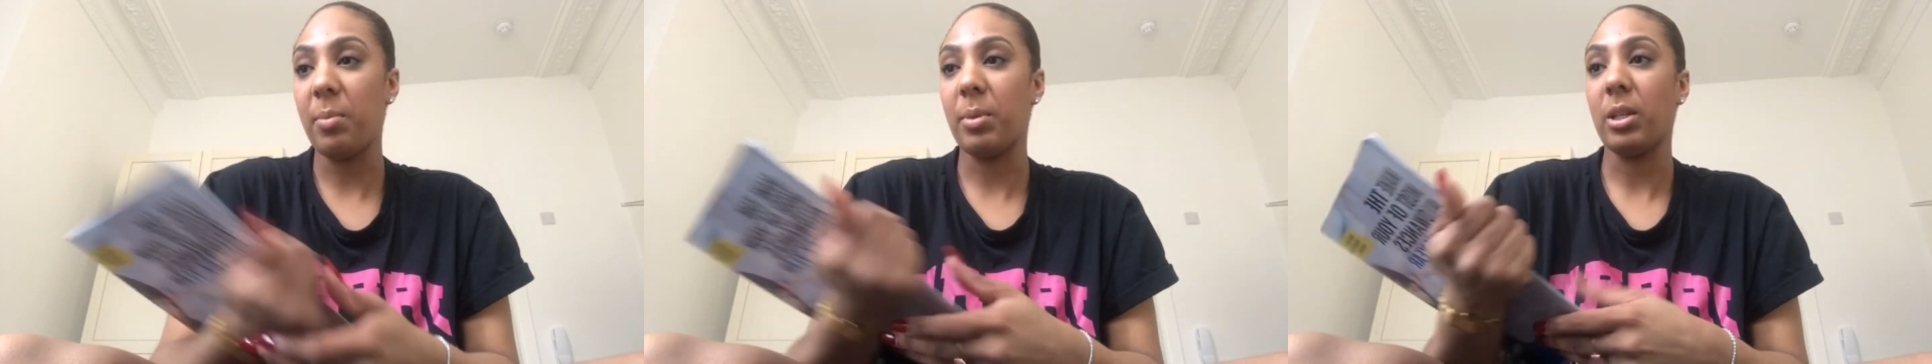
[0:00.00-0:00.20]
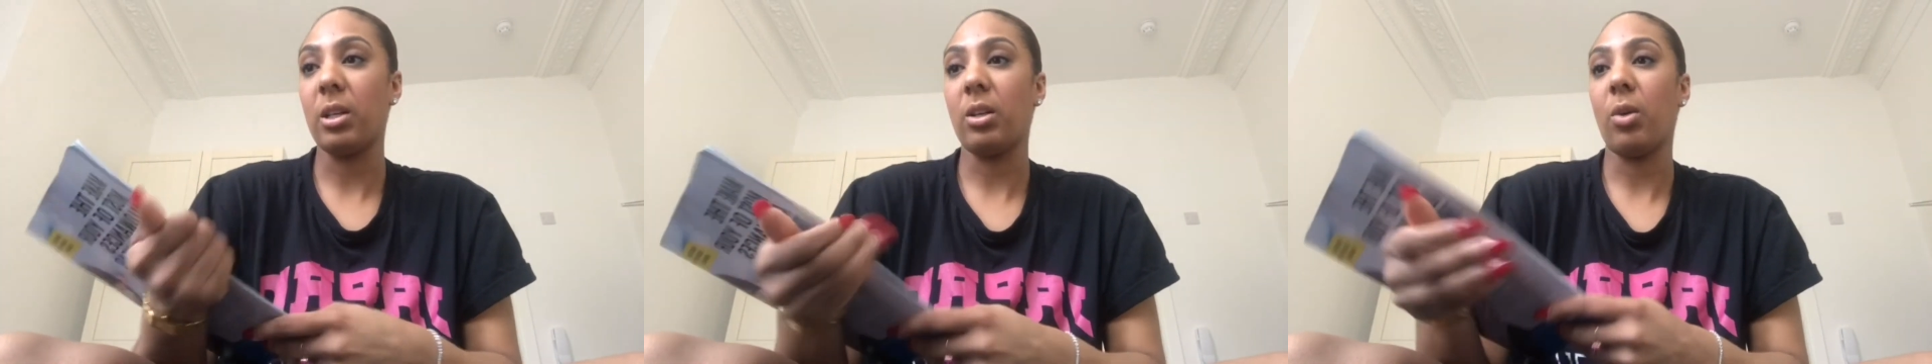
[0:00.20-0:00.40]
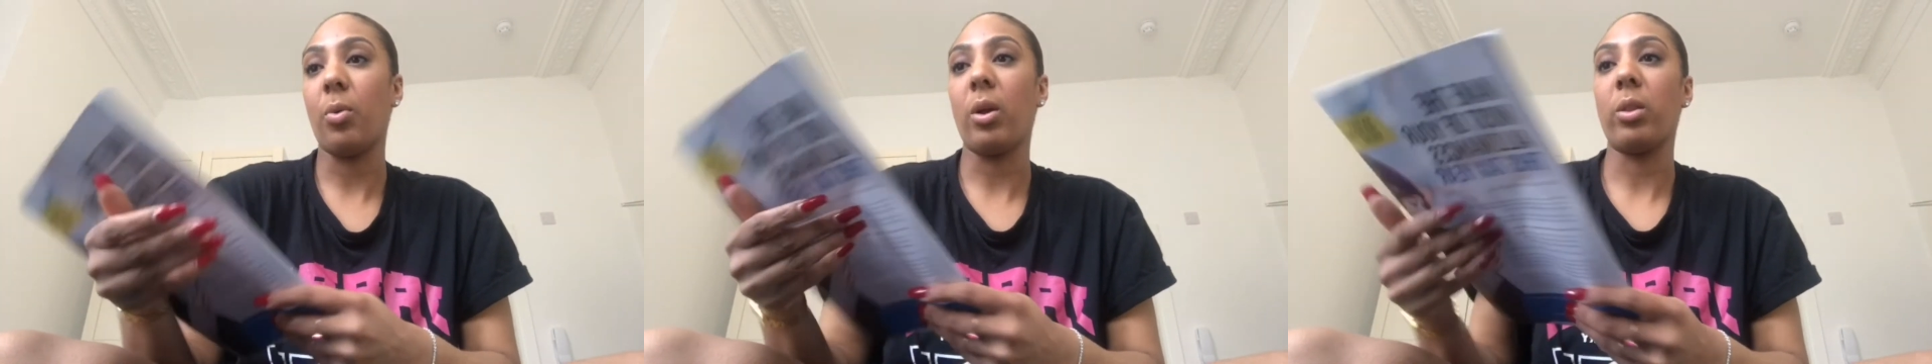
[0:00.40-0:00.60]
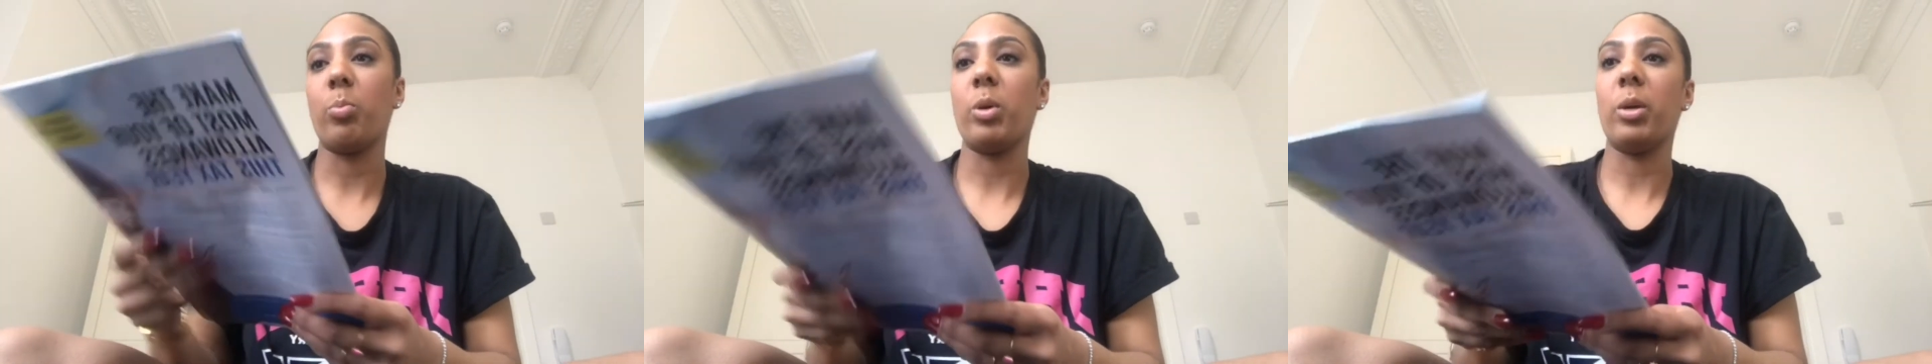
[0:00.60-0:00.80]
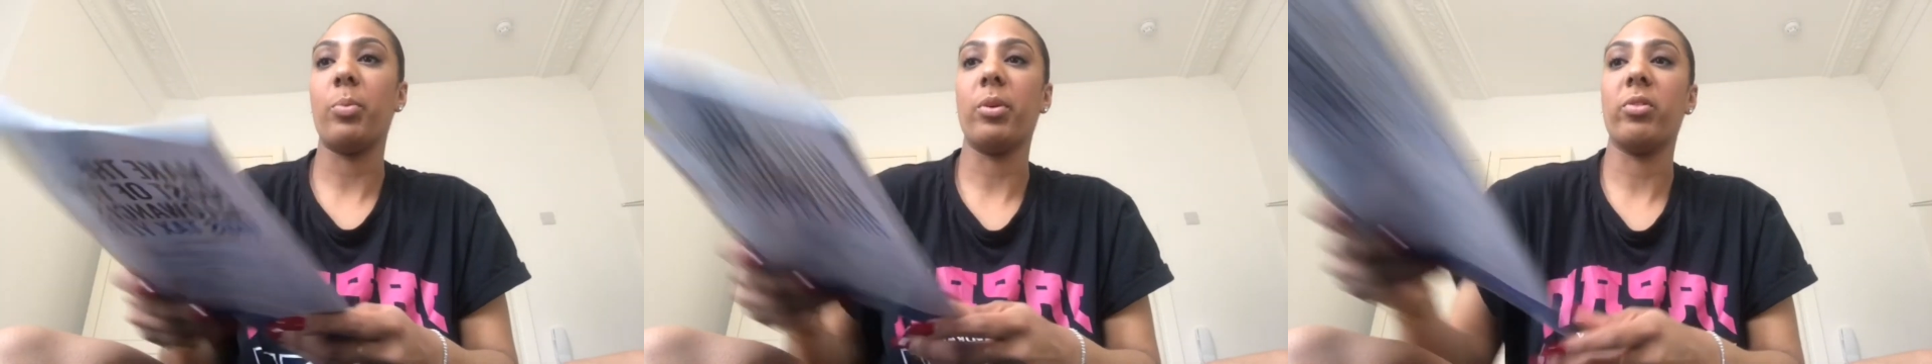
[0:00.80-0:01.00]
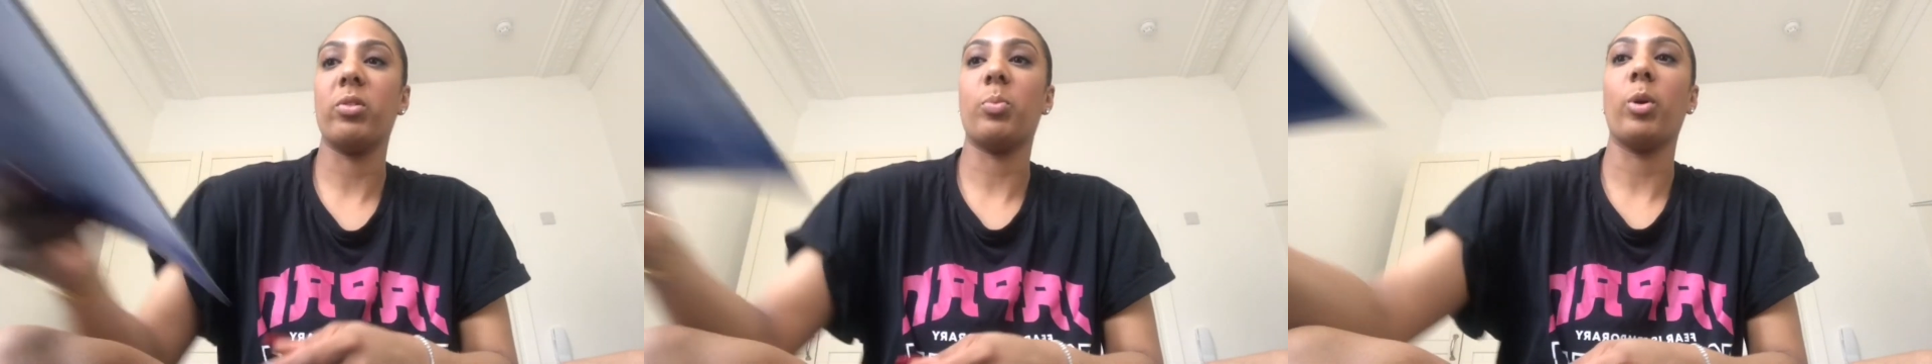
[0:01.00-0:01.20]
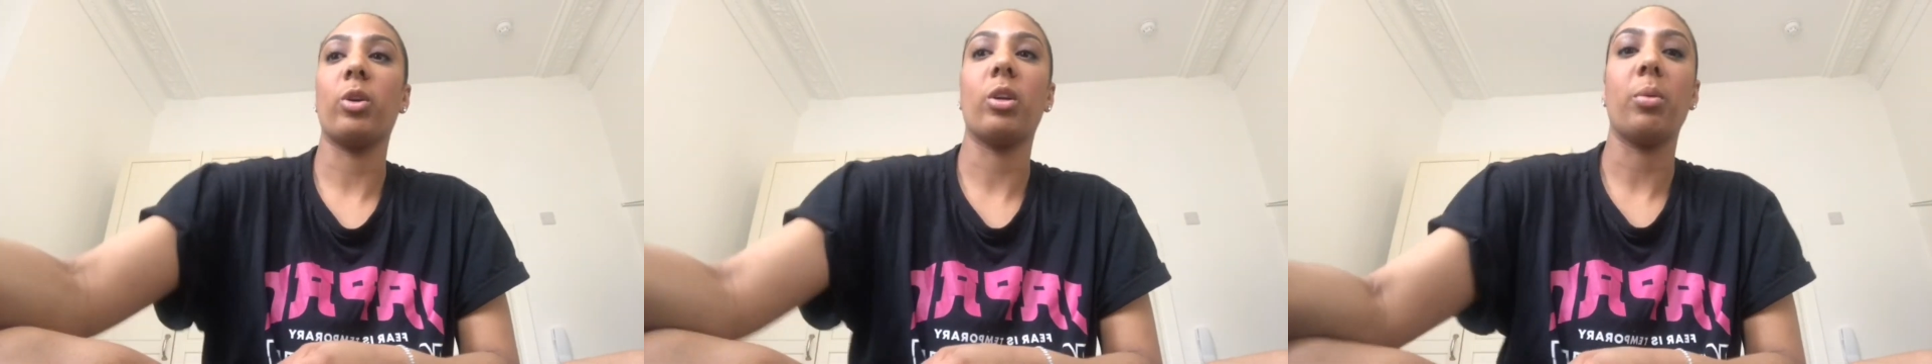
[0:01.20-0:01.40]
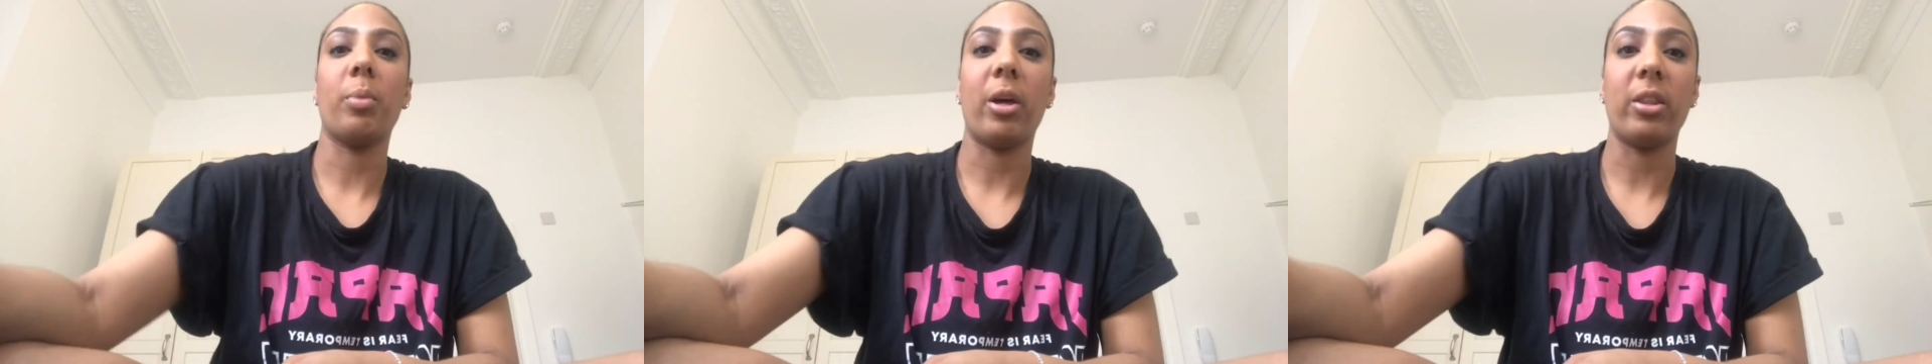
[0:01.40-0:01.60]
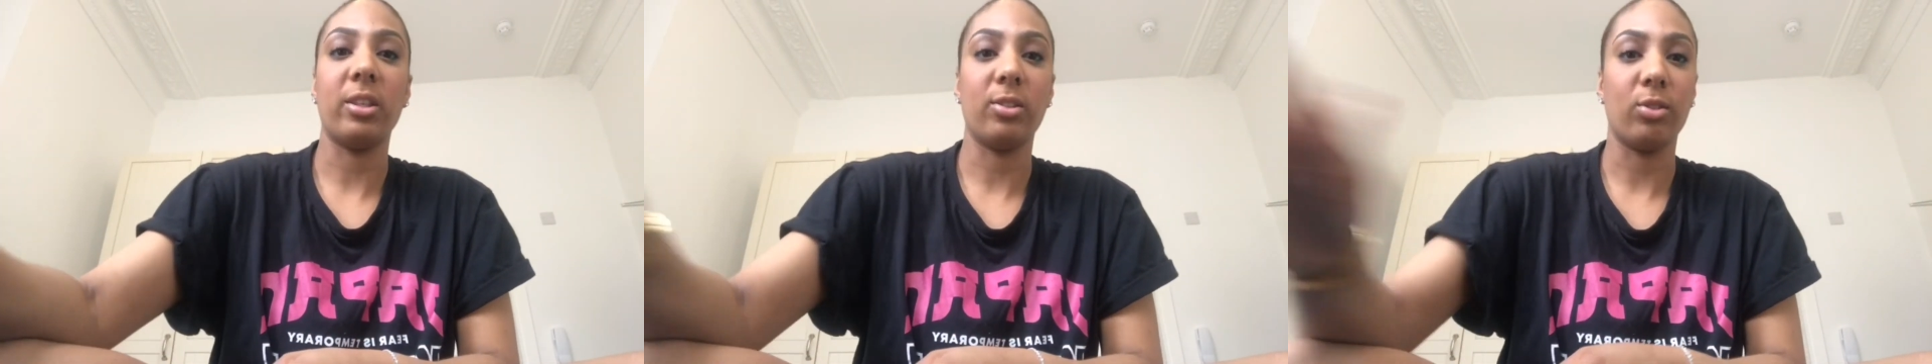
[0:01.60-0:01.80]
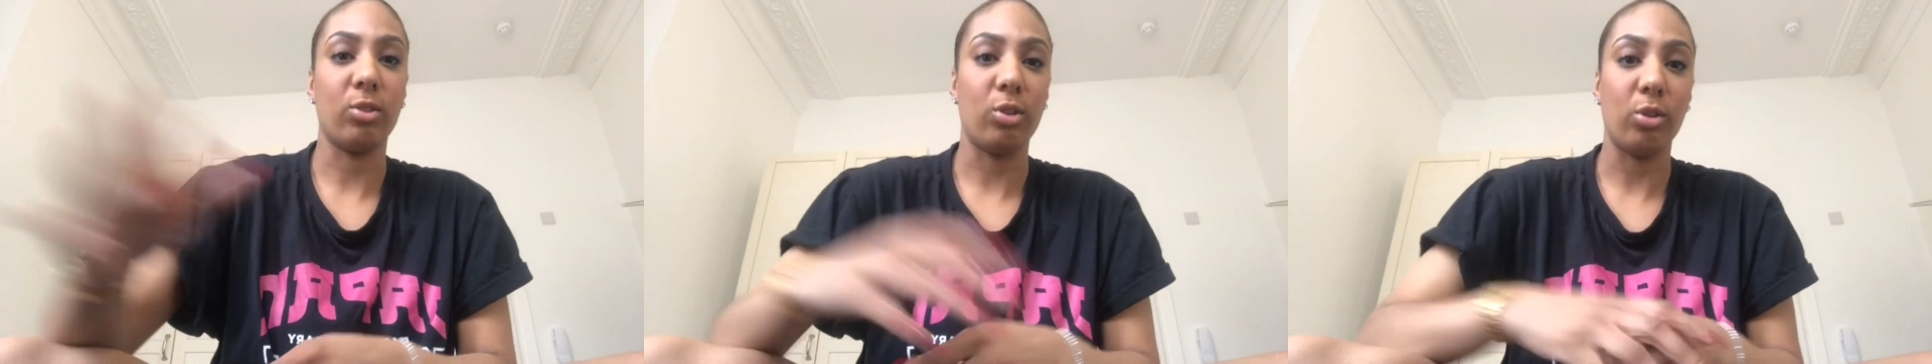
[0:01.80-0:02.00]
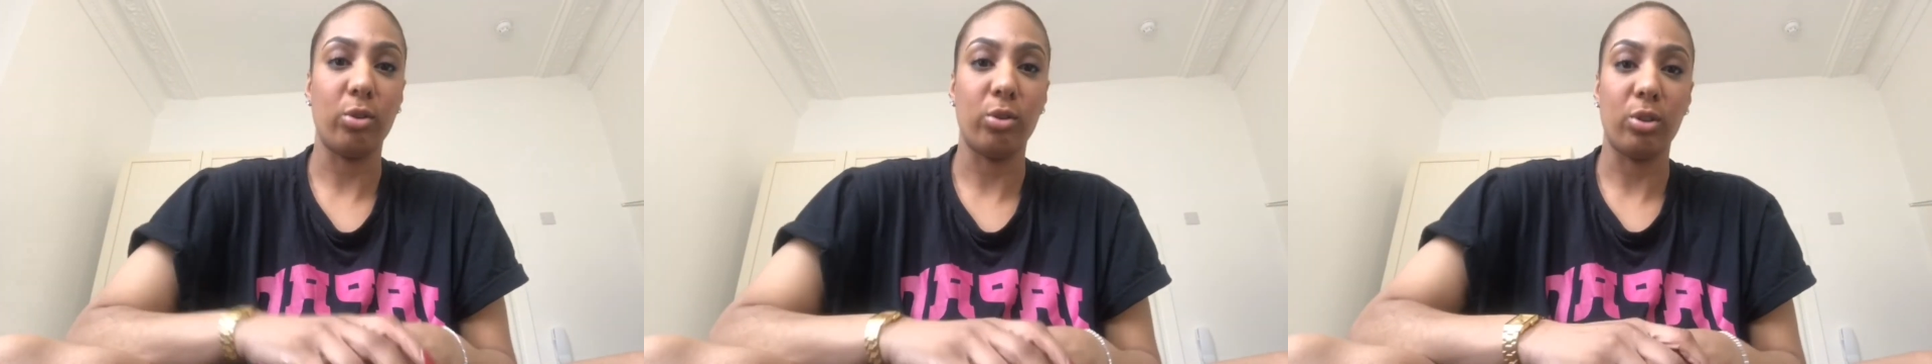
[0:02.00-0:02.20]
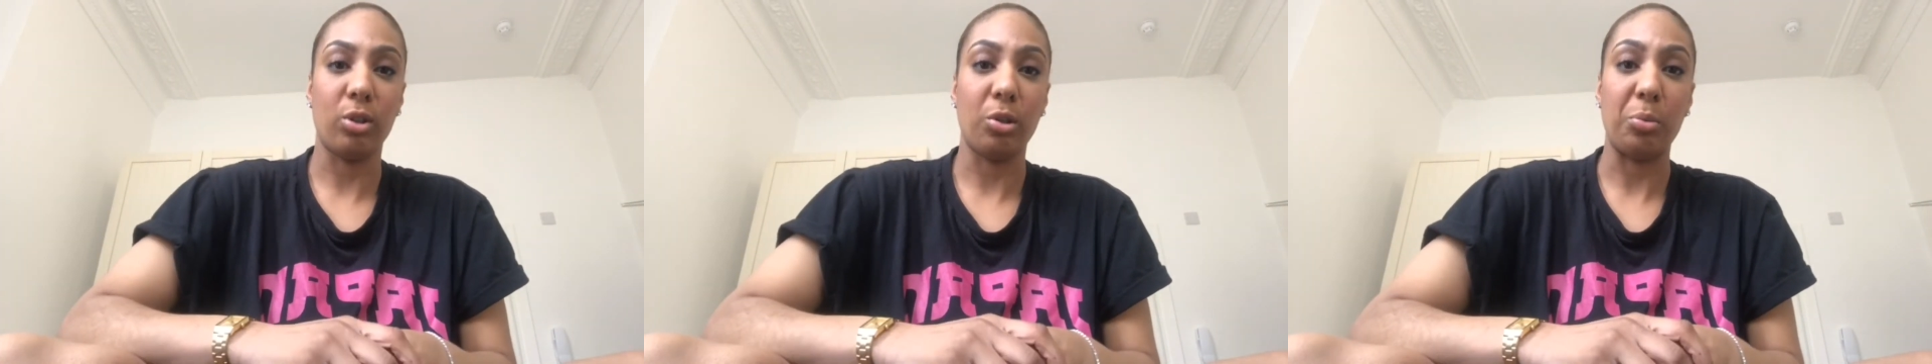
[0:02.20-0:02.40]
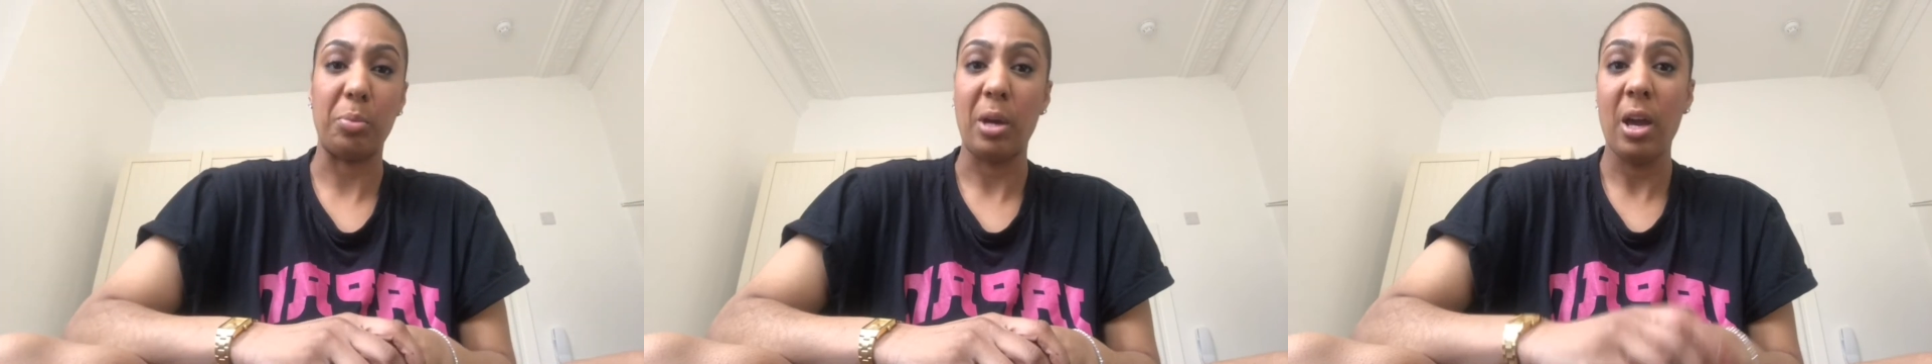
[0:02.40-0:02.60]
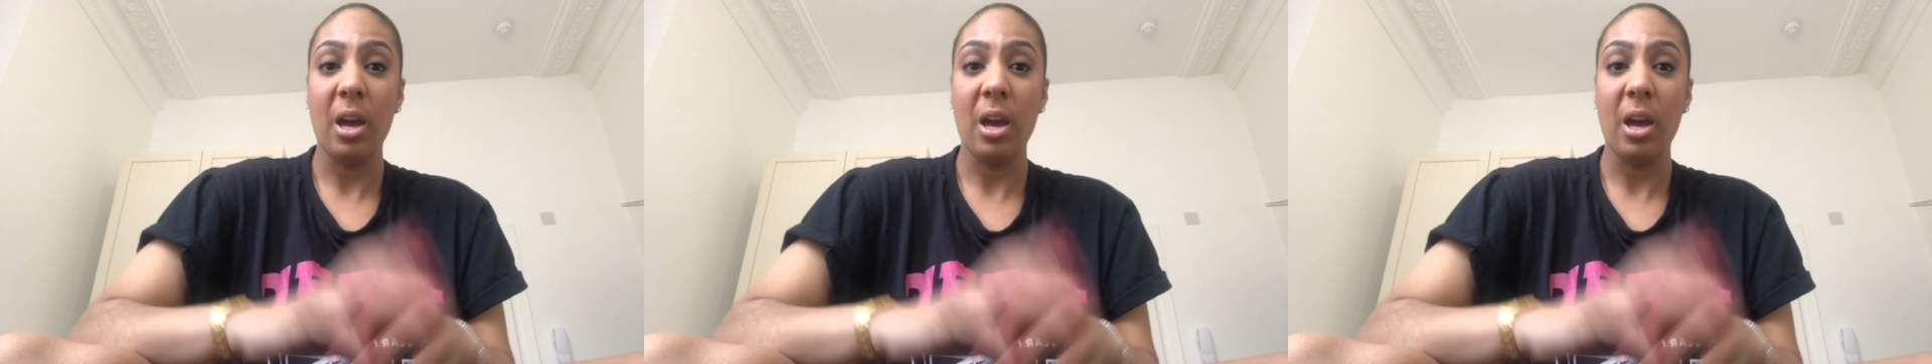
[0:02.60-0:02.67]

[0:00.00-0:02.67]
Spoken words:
And I know other people have spoken about this on YouTube.